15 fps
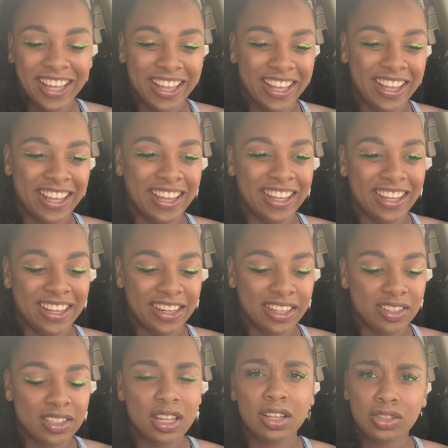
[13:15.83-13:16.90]

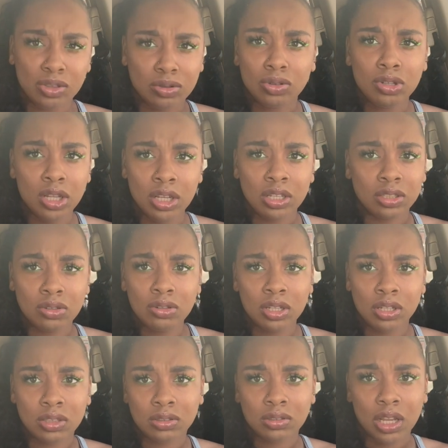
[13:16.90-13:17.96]
And he's like, you good.
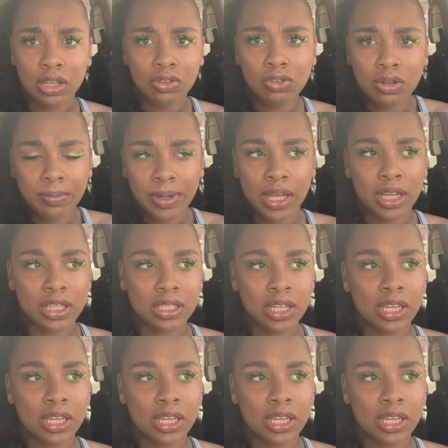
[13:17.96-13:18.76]
Like, you gonna pass.